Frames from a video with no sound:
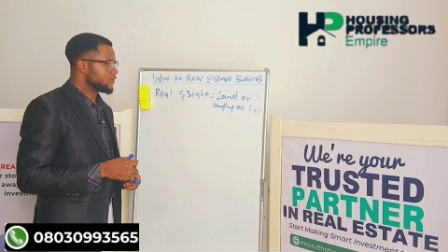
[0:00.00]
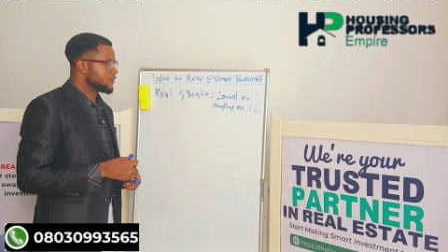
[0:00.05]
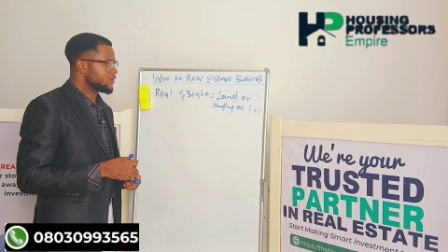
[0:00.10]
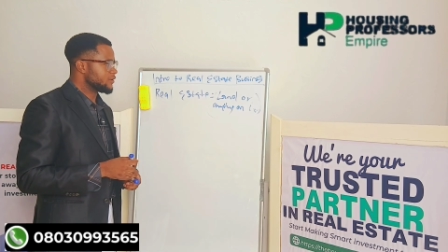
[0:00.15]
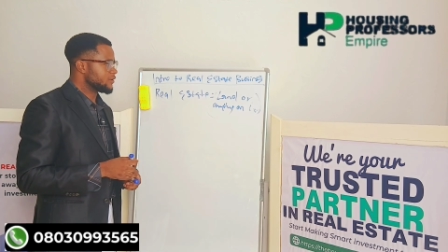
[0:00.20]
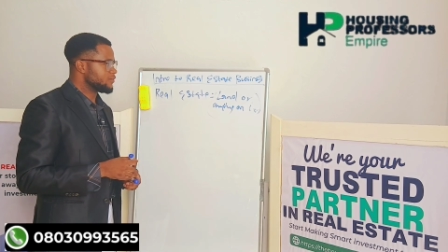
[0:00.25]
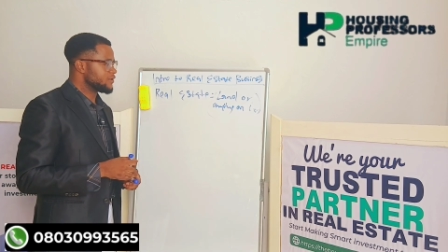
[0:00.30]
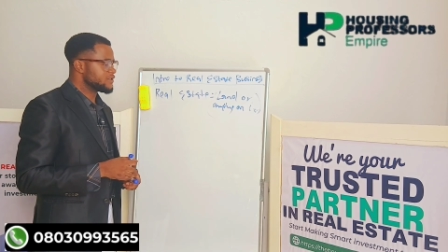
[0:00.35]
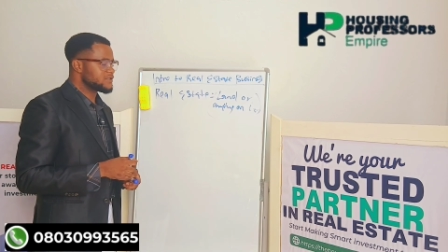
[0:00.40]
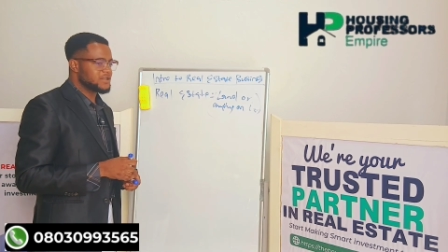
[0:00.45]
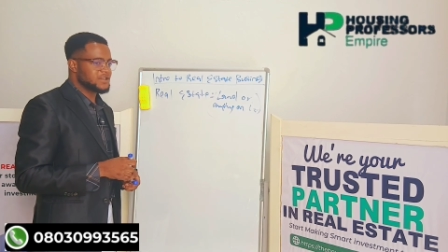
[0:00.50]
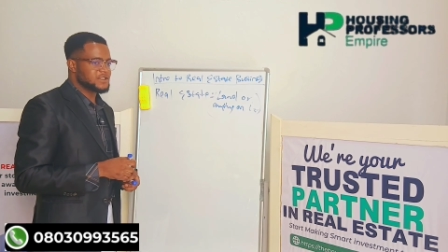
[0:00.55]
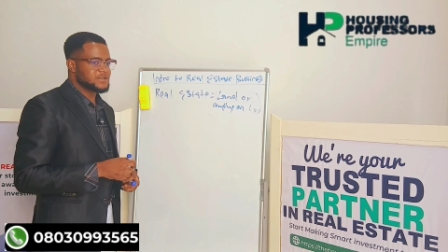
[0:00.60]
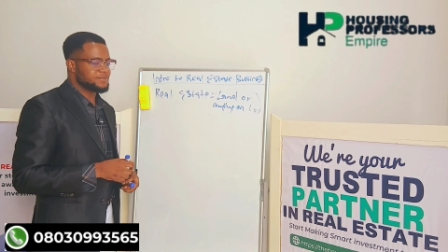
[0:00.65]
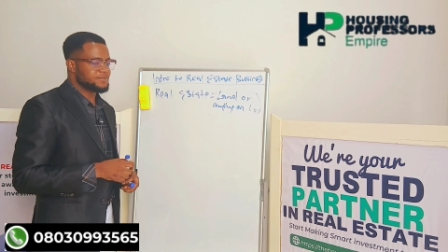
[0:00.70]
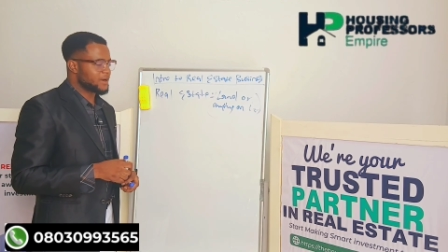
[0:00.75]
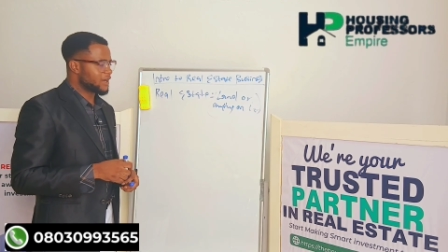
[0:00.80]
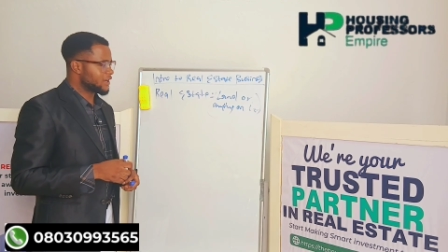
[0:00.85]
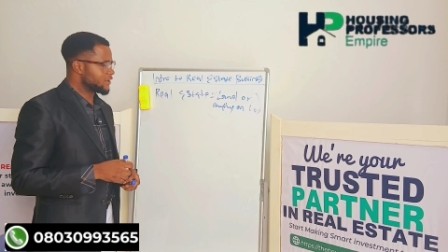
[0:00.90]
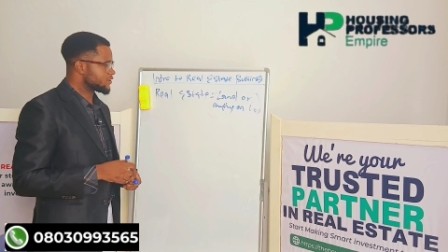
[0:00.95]
the business
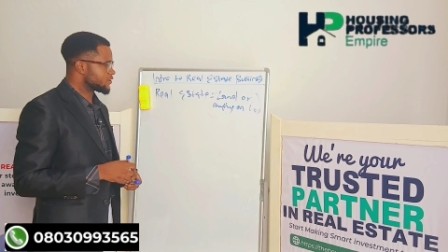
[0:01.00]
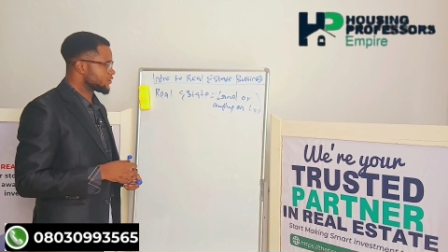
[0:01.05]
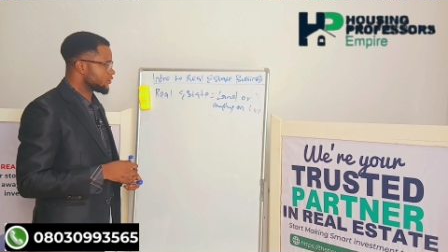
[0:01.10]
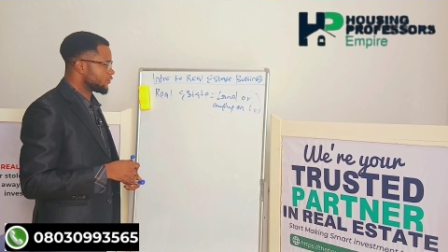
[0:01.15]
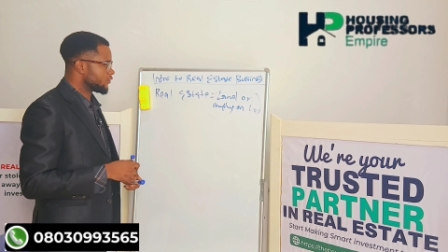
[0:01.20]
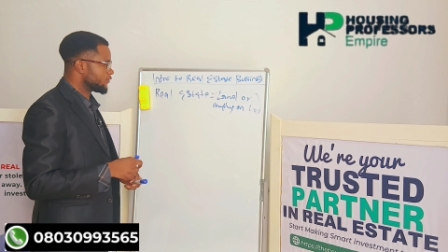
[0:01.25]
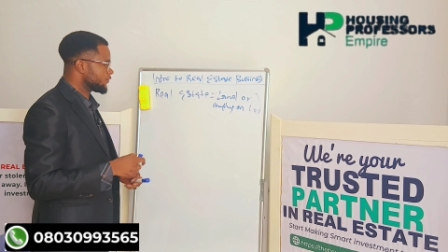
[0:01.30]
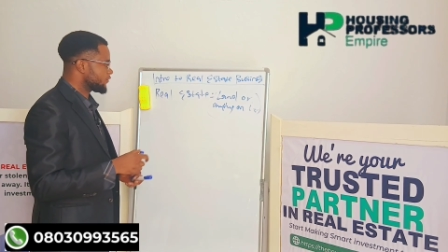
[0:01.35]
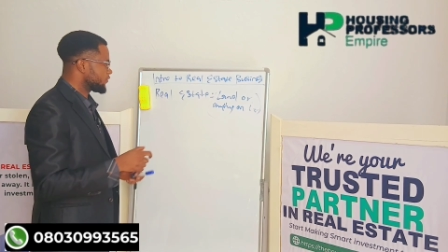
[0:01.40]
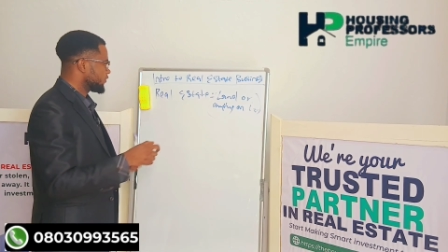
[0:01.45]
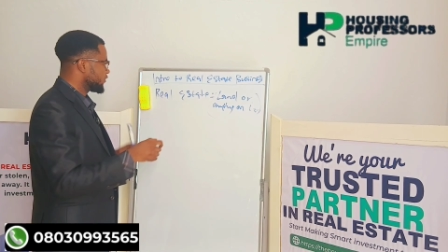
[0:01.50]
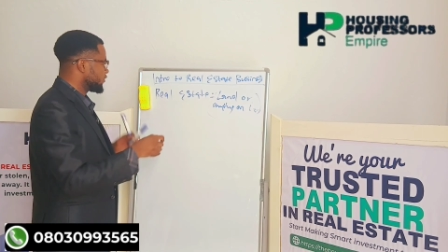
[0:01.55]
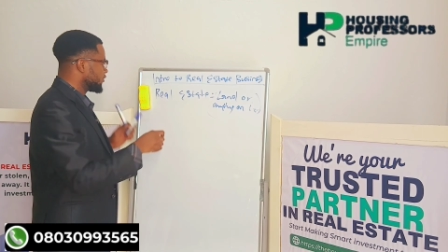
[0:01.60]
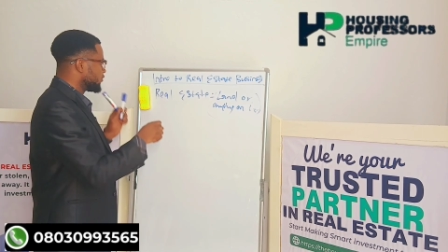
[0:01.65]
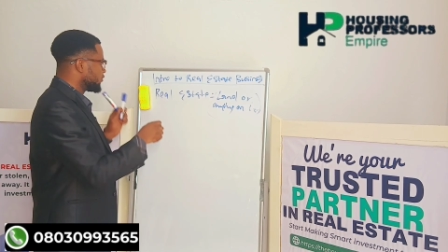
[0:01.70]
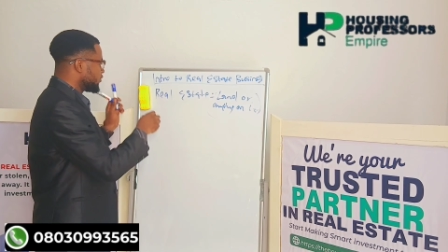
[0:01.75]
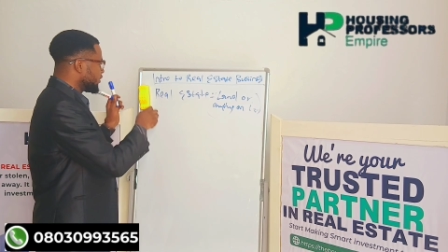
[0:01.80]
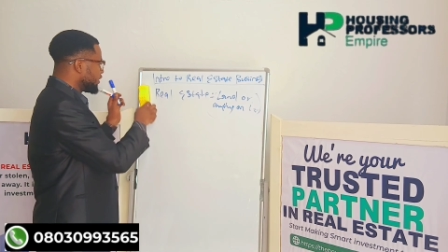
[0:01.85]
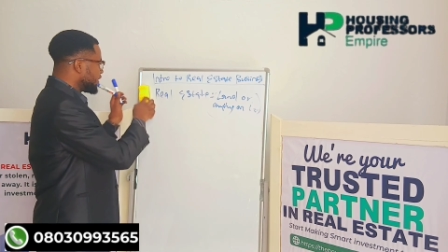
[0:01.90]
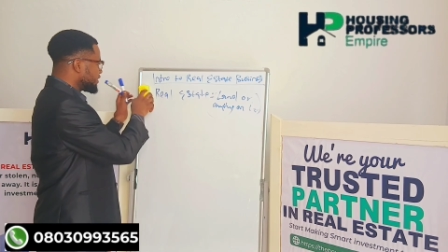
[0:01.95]
parts of
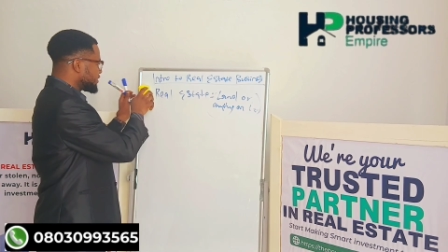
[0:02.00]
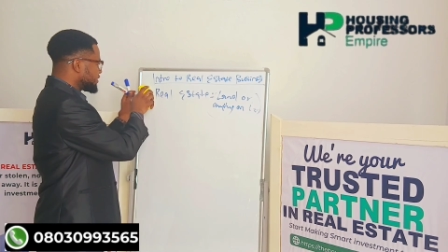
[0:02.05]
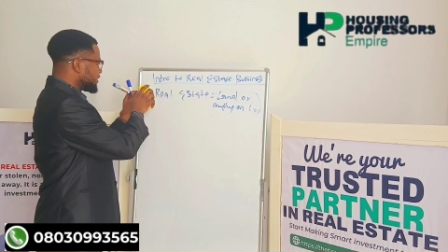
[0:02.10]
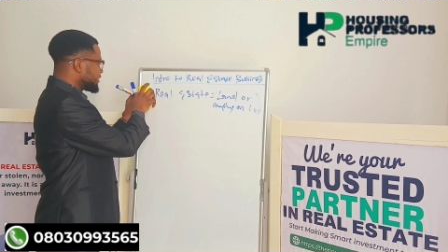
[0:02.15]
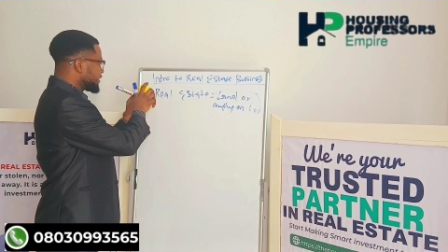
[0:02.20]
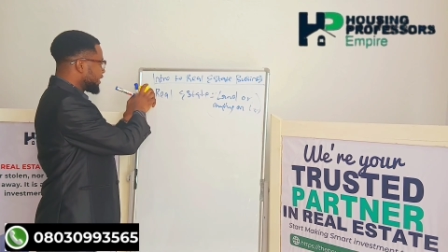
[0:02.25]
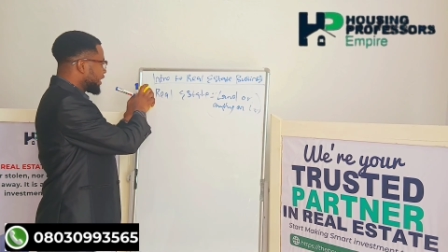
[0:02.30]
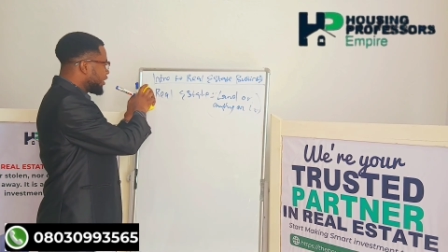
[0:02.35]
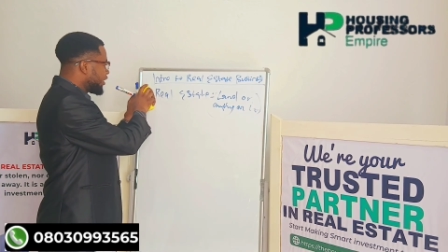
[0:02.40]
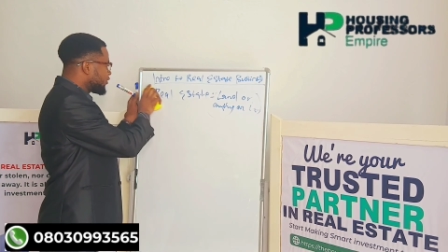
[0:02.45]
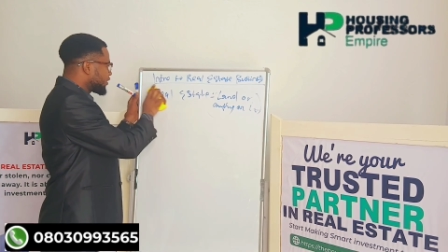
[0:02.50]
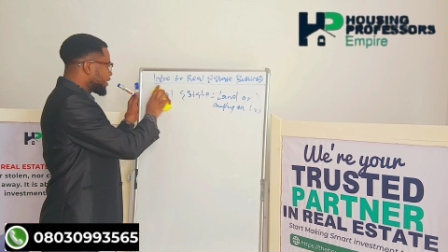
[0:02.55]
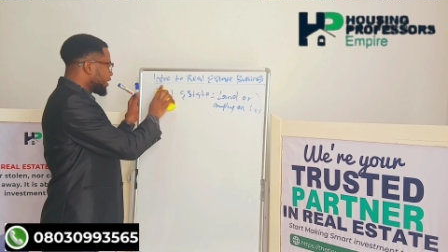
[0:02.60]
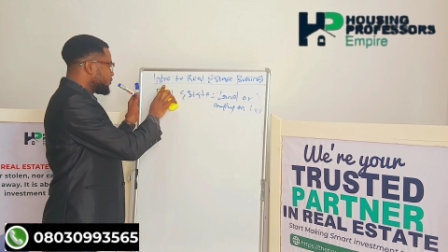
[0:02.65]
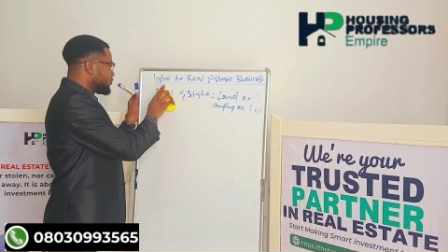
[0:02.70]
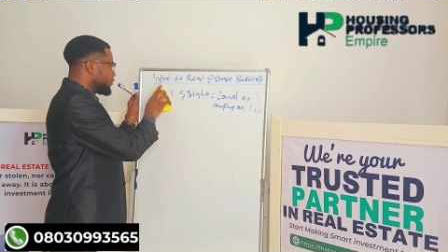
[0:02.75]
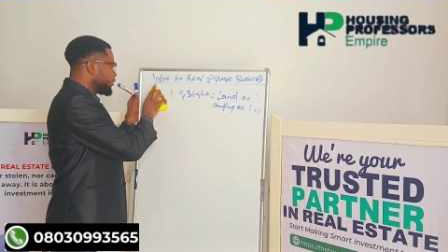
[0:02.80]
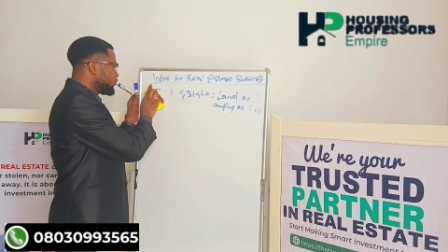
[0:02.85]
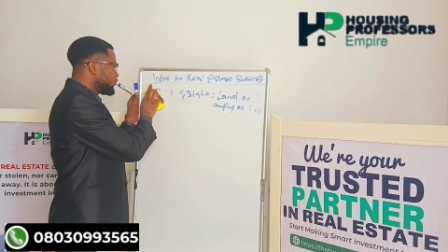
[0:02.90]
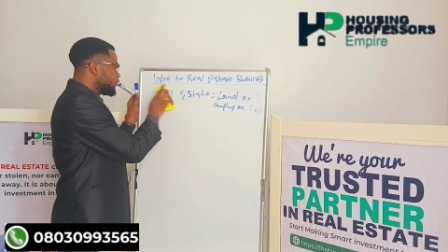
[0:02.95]
real estate. How
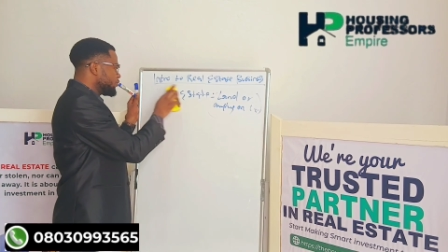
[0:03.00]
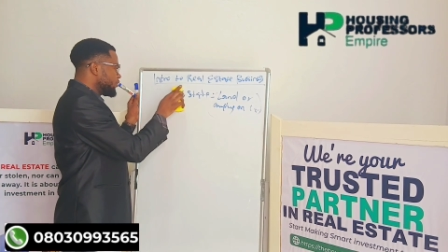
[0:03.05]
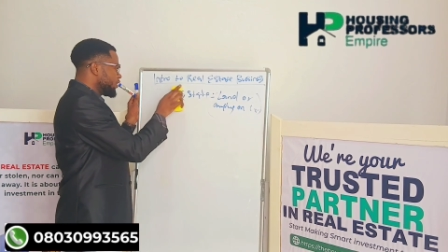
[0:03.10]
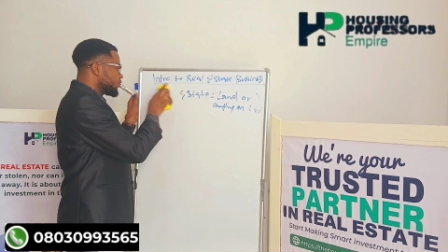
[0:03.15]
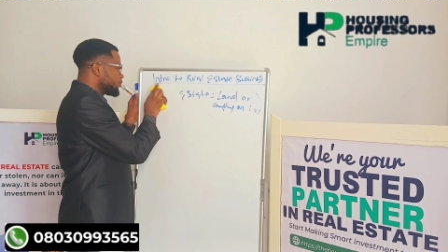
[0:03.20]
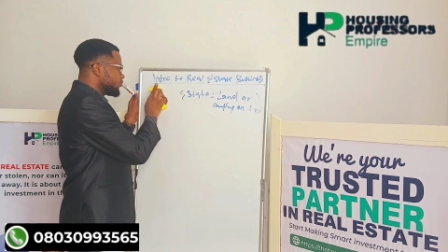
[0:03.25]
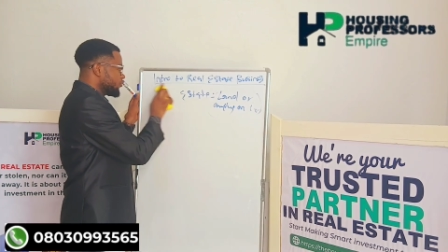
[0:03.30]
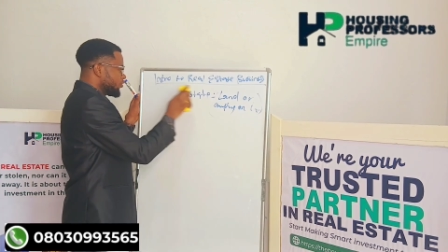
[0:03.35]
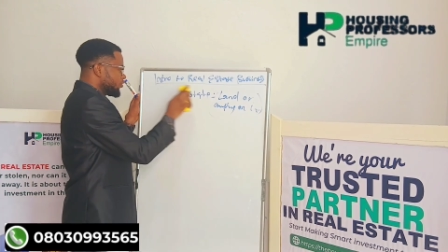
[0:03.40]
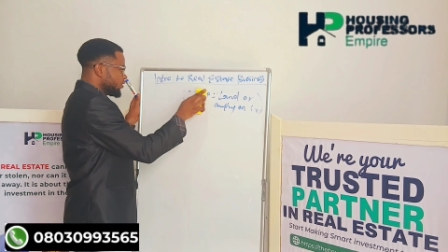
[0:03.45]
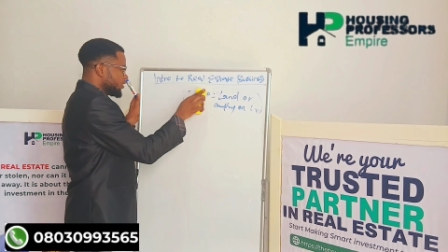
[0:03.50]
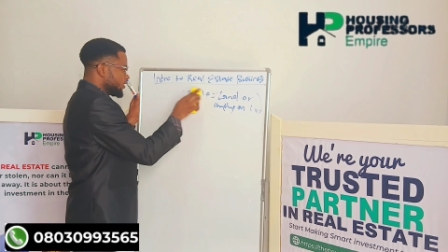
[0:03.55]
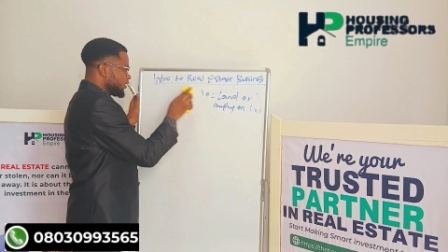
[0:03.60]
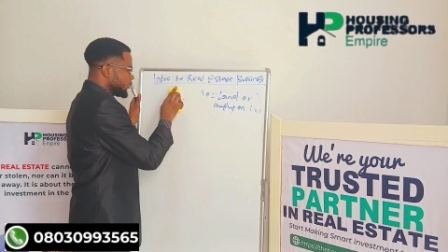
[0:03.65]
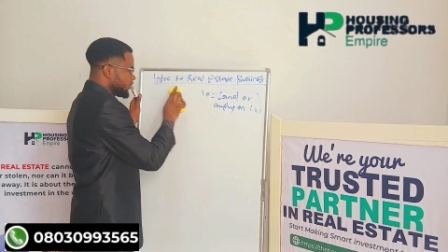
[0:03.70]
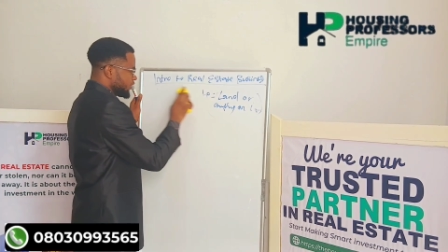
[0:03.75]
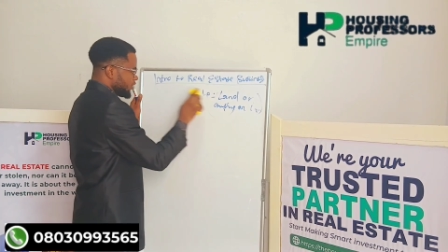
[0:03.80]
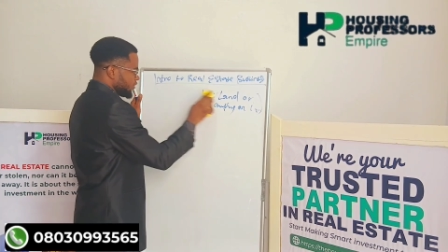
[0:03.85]
can people make money